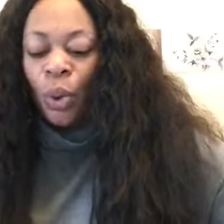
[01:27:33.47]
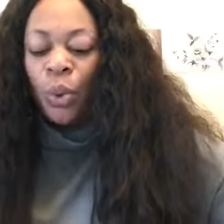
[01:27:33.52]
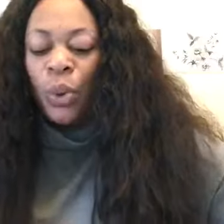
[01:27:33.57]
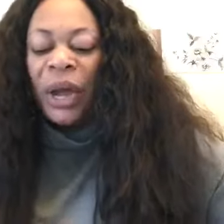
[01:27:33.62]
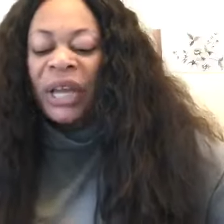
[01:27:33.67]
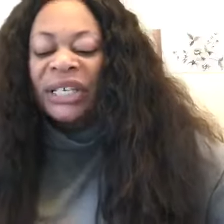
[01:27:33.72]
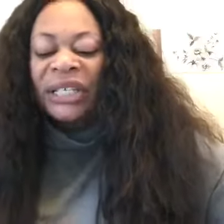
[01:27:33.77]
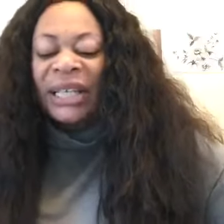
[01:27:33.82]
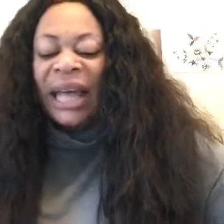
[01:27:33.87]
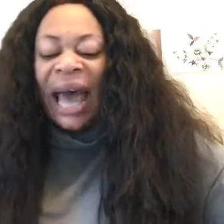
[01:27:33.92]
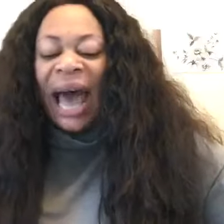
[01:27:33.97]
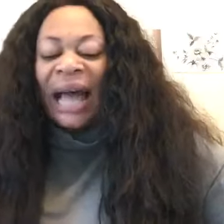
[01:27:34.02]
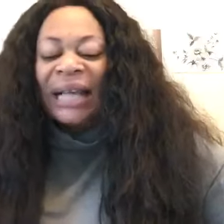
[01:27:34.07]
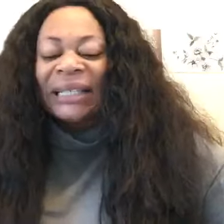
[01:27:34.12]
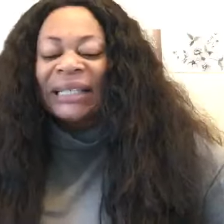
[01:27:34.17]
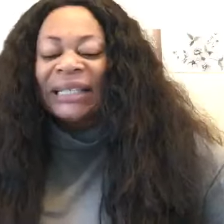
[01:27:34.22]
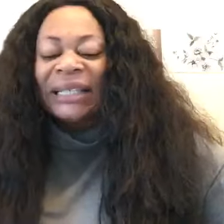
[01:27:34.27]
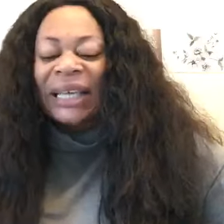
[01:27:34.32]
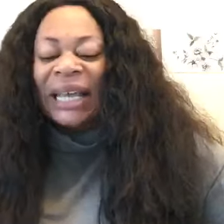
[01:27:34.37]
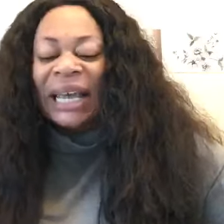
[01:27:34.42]
which they
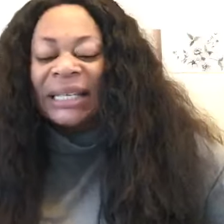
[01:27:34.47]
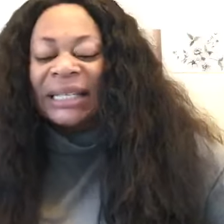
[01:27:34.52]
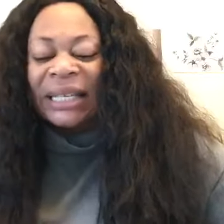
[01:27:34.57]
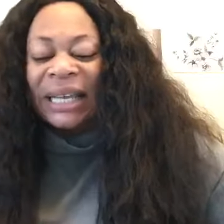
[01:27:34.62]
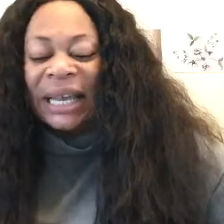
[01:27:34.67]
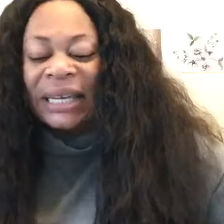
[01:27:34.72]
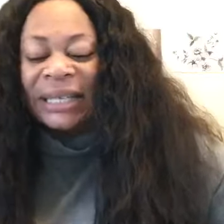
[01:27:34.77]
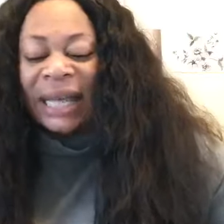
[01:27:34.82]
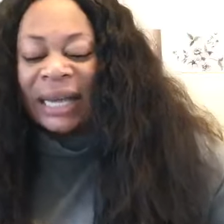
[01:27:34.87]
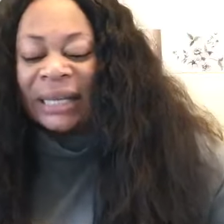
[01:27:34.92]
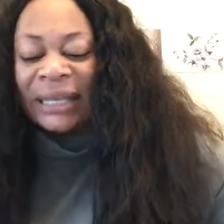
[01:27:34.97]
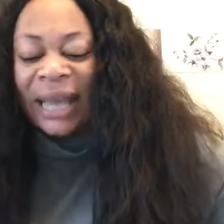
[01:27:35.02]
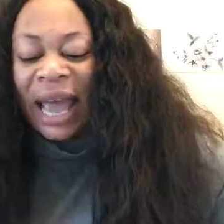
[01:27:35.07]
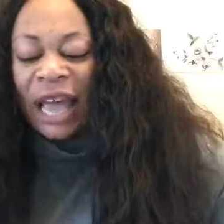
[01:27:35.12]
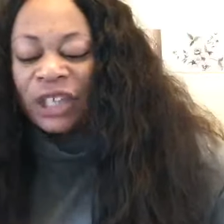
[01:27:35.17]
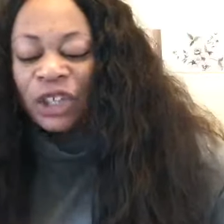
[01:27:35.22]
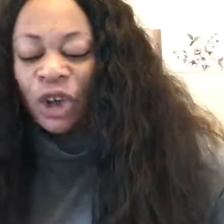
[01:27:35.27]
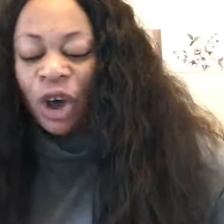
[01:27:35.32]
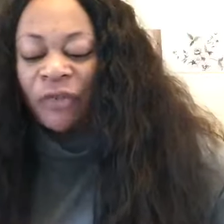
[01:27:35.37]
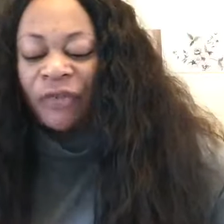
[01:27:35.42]
had digged in the
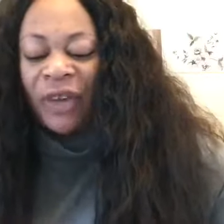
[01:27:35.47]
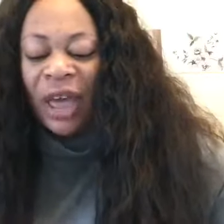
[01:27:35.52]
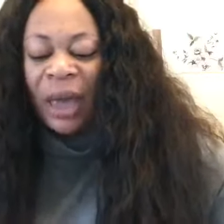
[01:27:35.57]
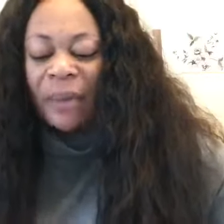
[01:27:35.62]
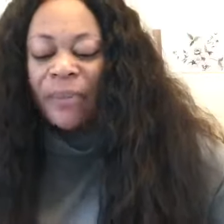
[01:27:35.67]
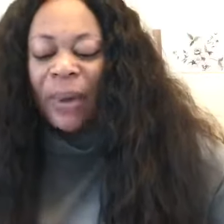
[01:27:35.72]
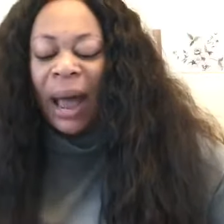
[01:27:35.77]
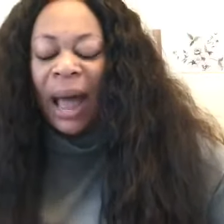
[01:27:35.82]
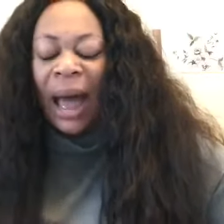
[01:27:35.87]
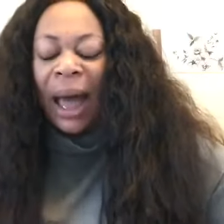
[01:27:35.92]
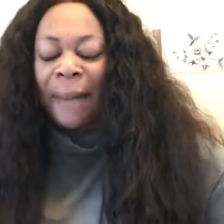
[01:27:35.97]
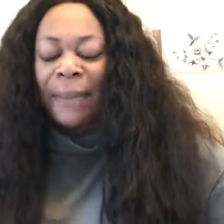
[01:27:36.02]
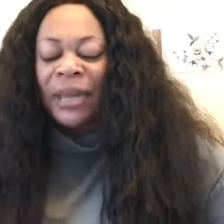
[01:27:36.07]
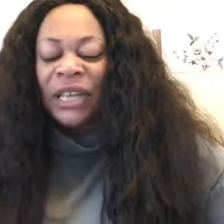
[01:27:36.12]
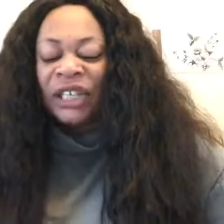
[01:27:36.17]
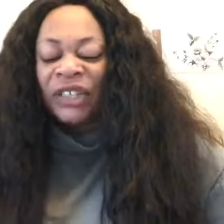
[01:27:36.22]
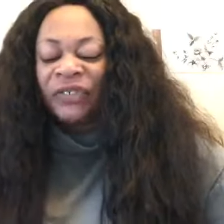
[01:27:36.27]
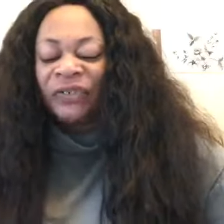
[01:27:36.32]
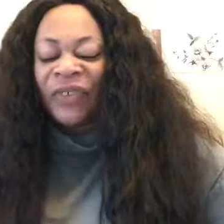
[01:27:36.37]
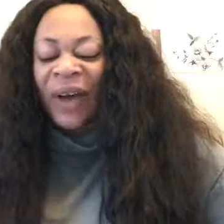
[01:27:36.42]
days of Abraham,
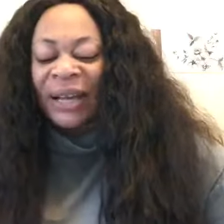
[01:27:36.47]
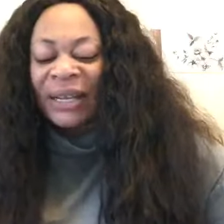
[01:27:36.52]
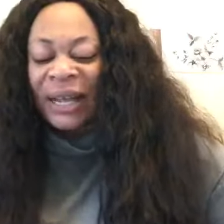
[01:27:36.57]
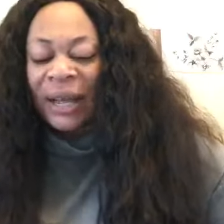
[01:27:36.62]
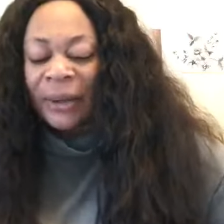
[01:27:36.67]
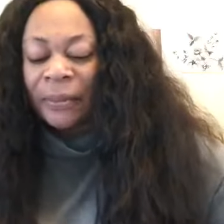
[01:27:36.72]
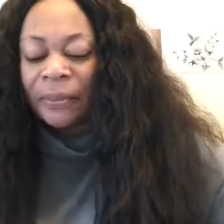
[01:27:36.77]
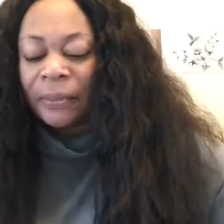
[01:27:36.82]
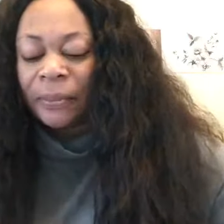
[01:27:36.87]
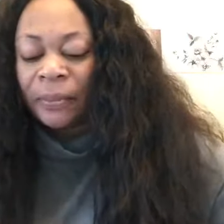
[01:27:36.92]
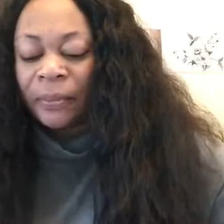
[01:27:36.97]
his father.